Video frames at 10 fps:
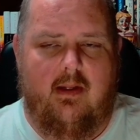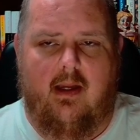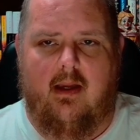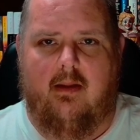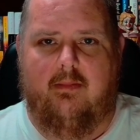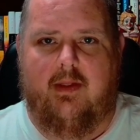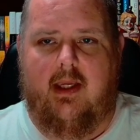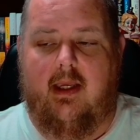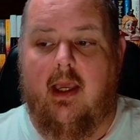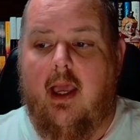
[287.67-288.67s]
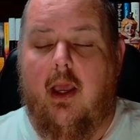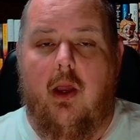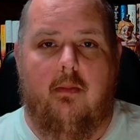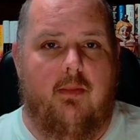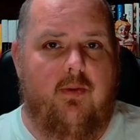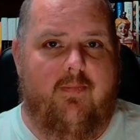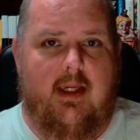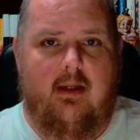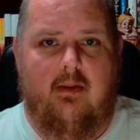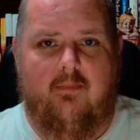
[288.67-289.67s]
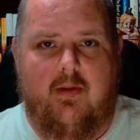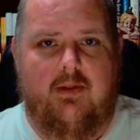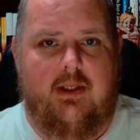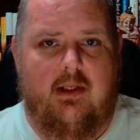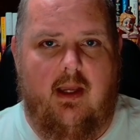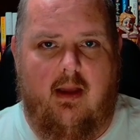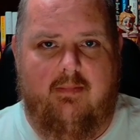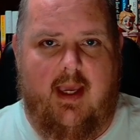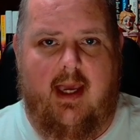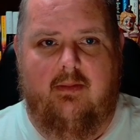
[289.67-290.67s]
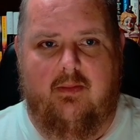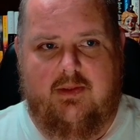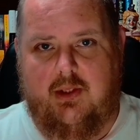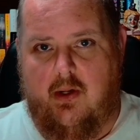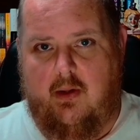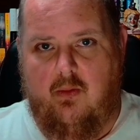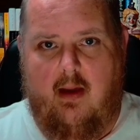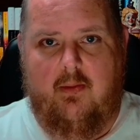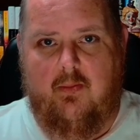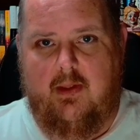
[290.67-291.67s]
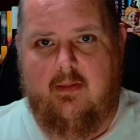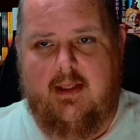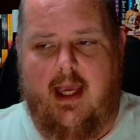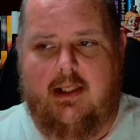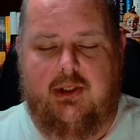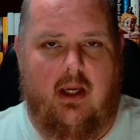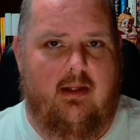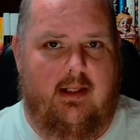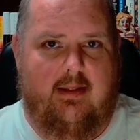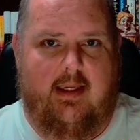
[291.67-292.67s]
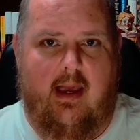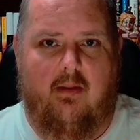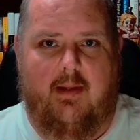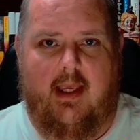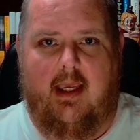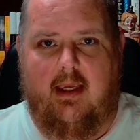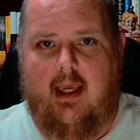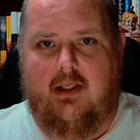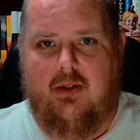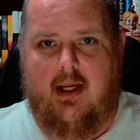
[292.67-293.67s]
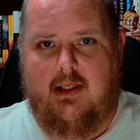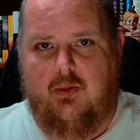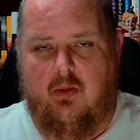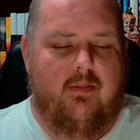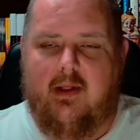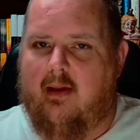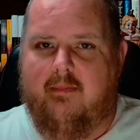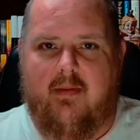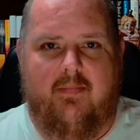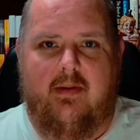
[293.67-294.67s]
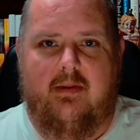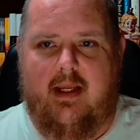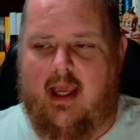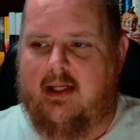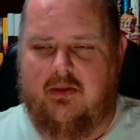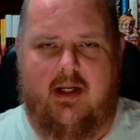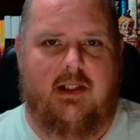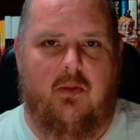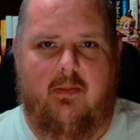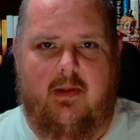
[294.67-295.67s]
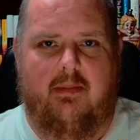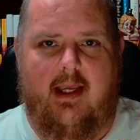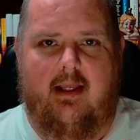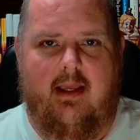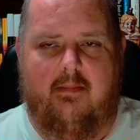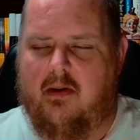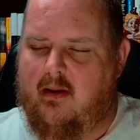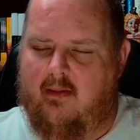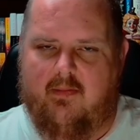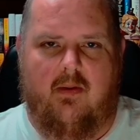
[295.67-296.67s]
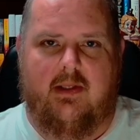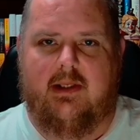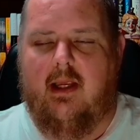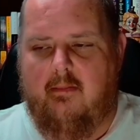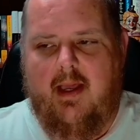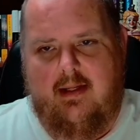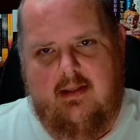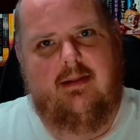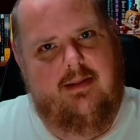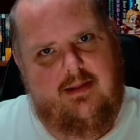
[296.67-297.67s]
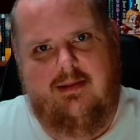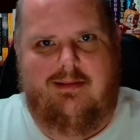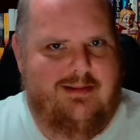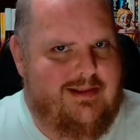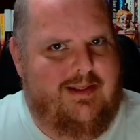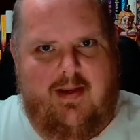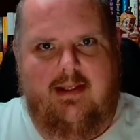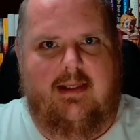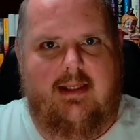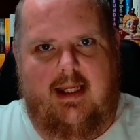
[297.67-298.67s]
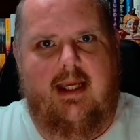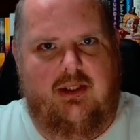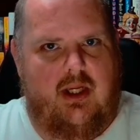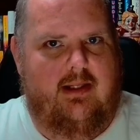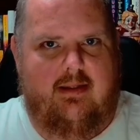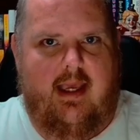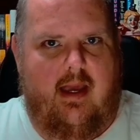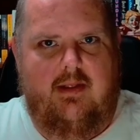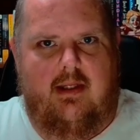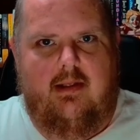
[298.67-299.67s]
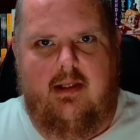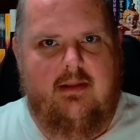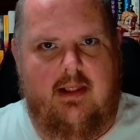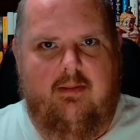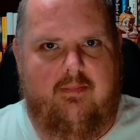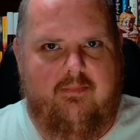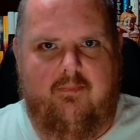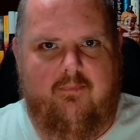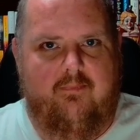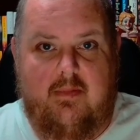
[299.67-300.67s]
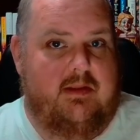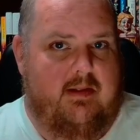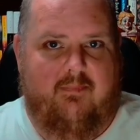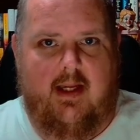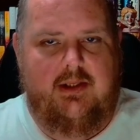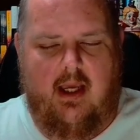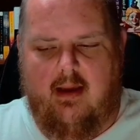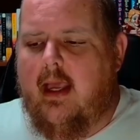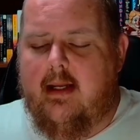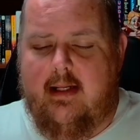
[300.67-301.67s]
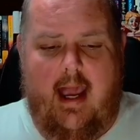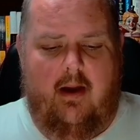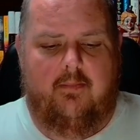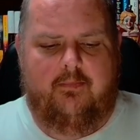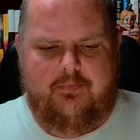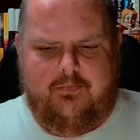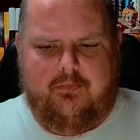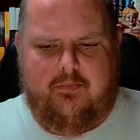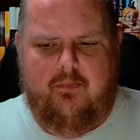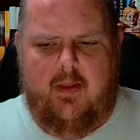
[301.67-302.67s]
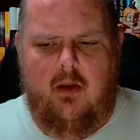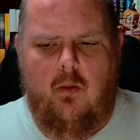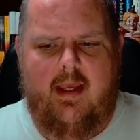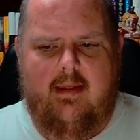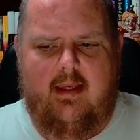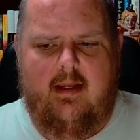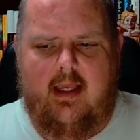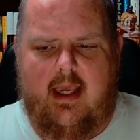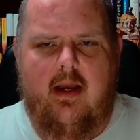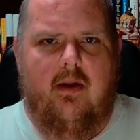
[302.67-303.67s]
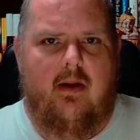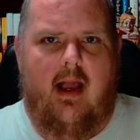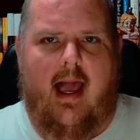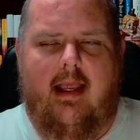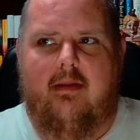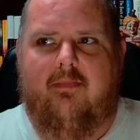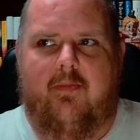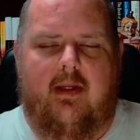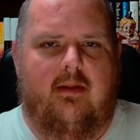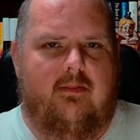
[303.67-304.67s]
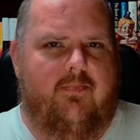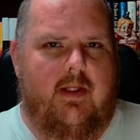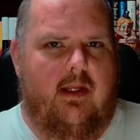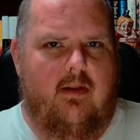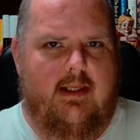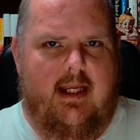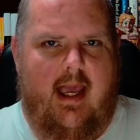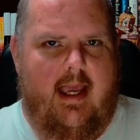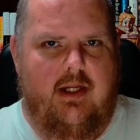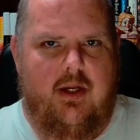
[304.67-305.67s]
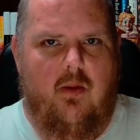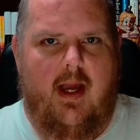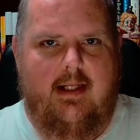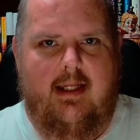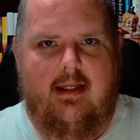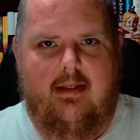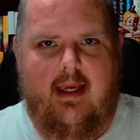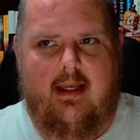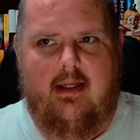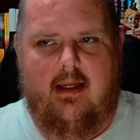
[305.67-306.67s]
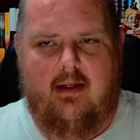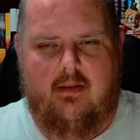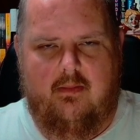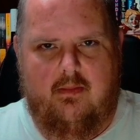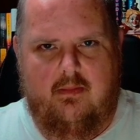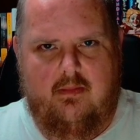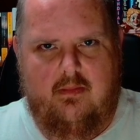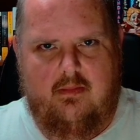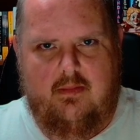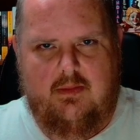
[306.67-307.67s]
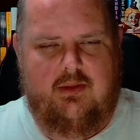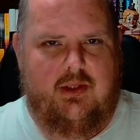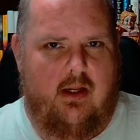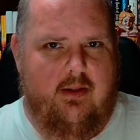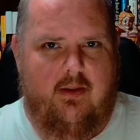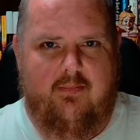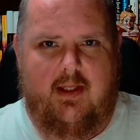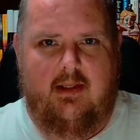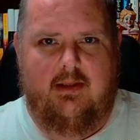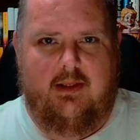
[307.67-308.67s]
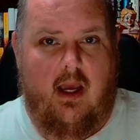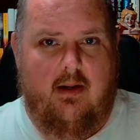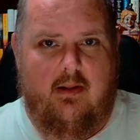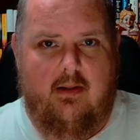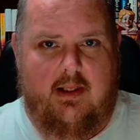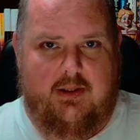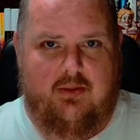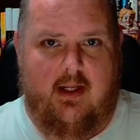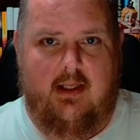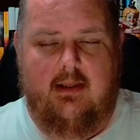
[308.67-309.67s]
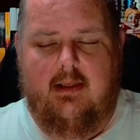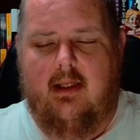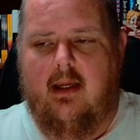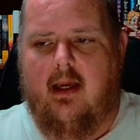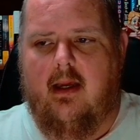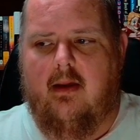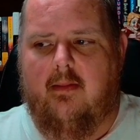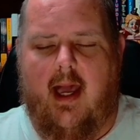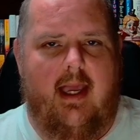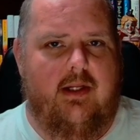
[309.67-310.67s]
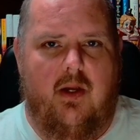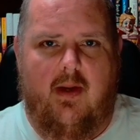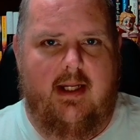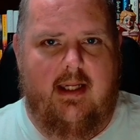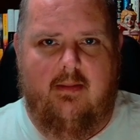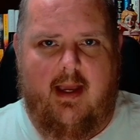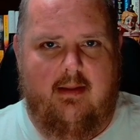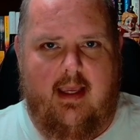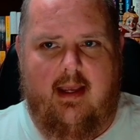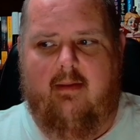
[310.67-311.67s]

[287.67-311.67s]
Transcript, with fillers: The movie version of that, starring Robin Williams, had John Lithgow playing a trans woman. Would I have preferred a trans woman playing that part? Of course. But suffice to say, John Lithgow did a did a fine job. Now, with here, for the longest time, I had no idea that John Irving's daughter is trans. I had no idea about that.